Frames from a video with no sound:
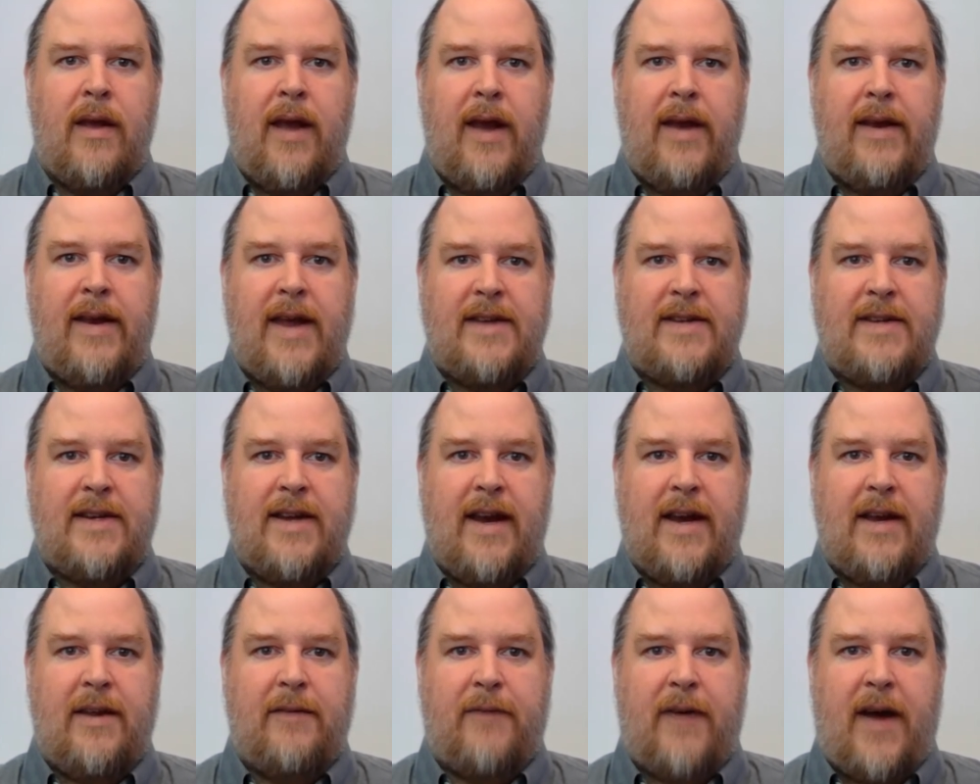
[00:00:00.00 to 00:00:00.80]
In
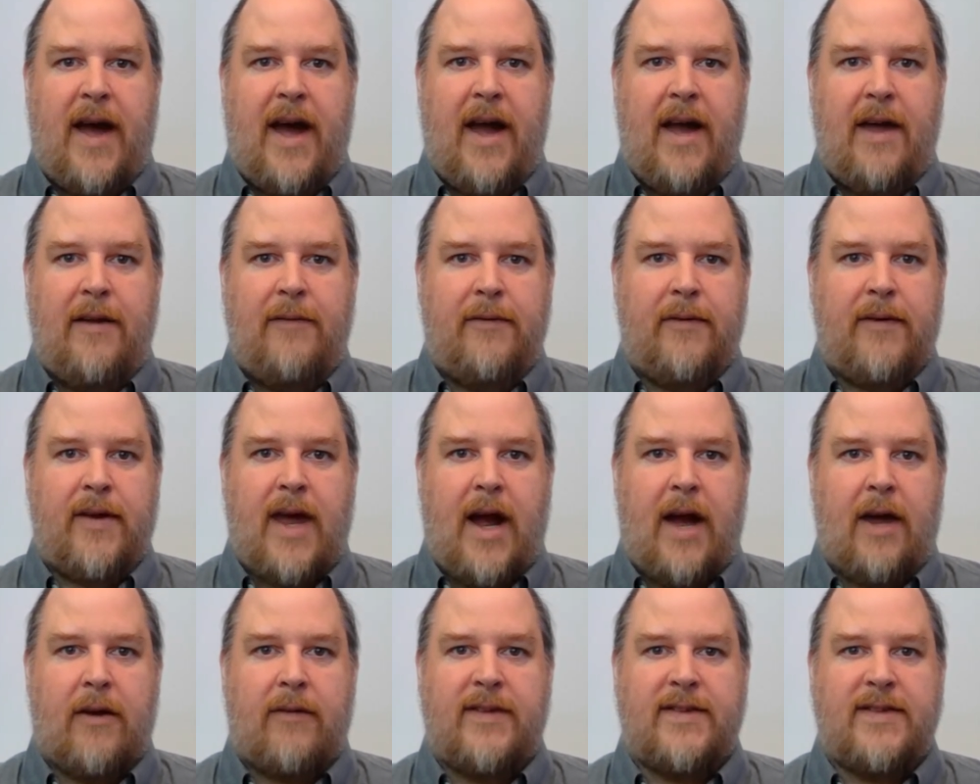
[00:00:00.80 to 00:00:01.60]
1885,
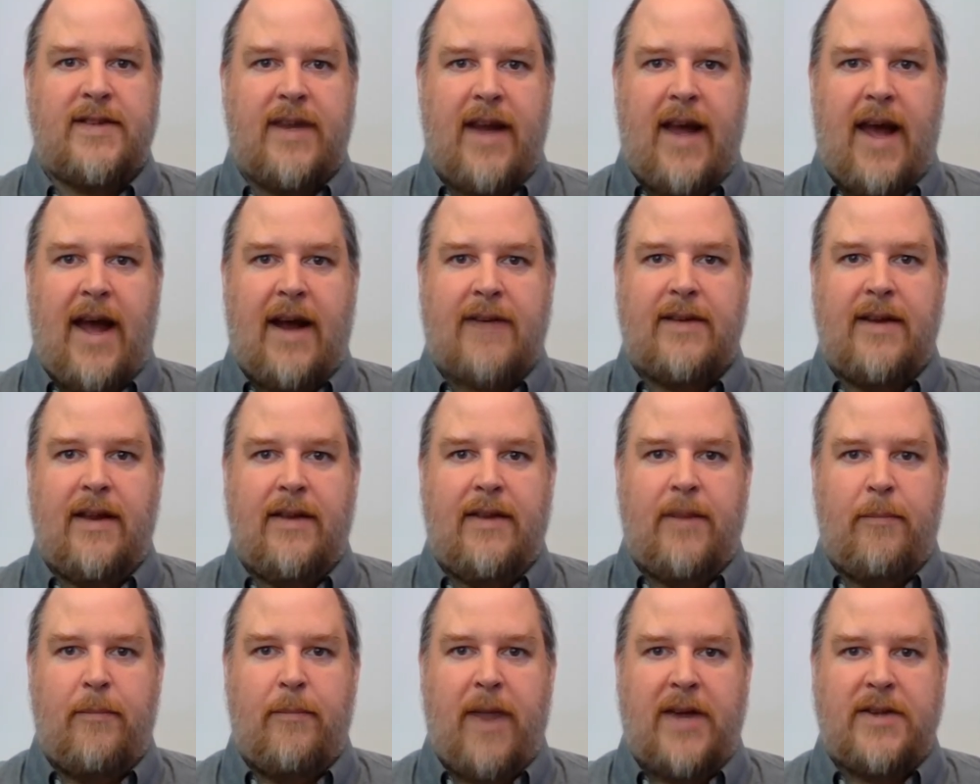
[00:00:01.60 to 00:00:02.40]
Congress
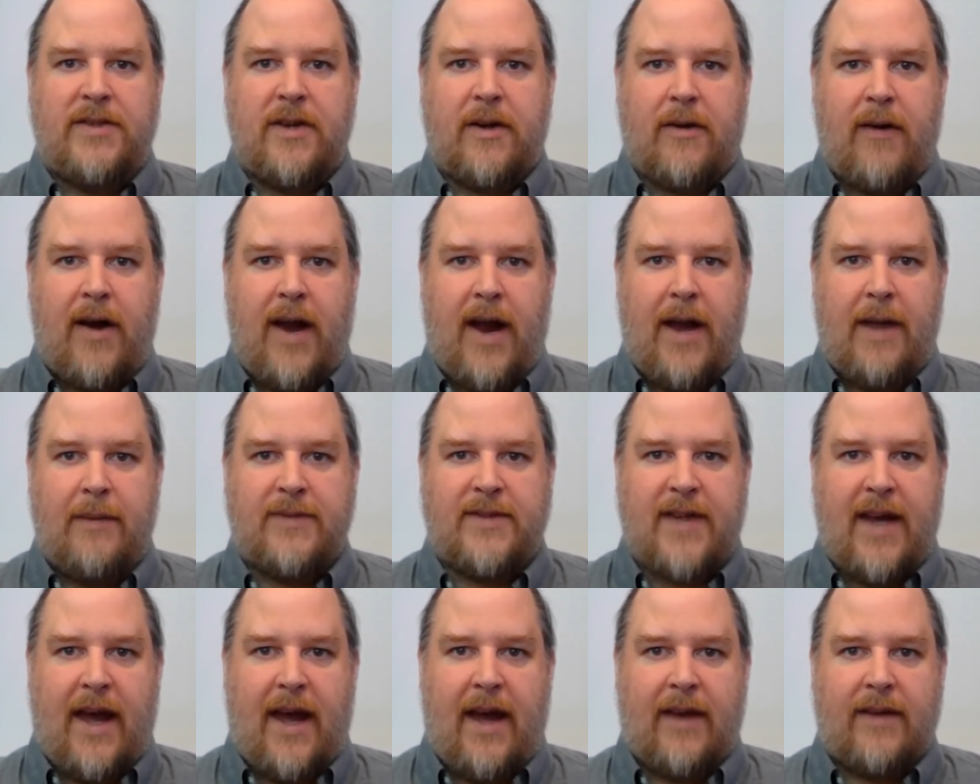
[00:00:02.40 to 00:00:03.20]
enacted the Major
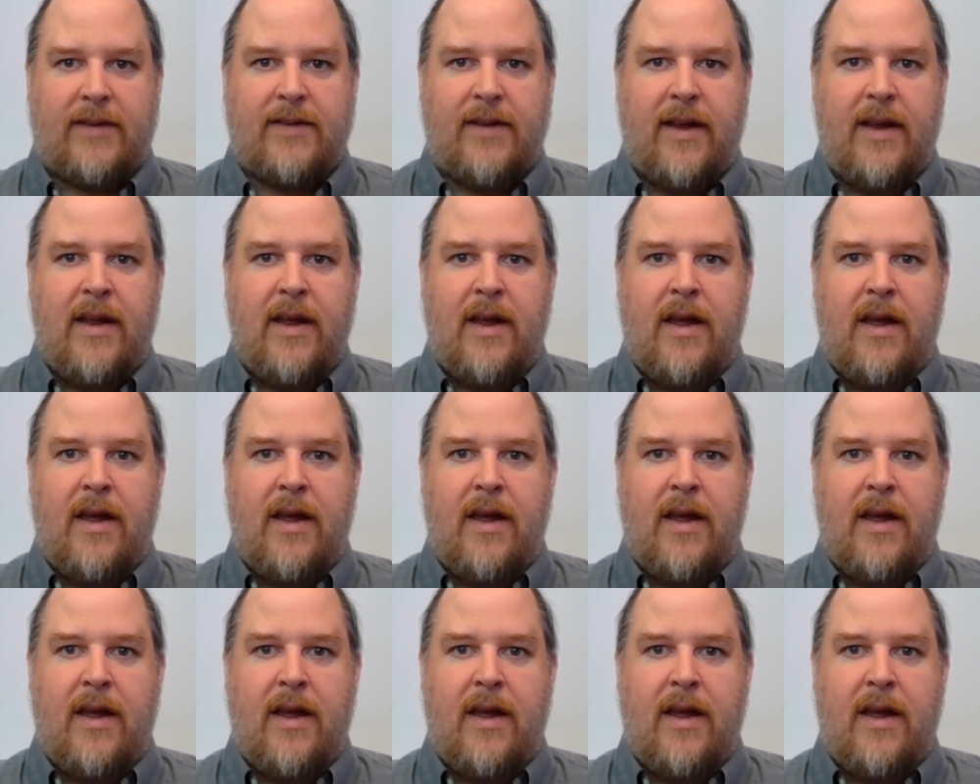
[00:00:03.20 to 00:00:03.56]
Crimes Act,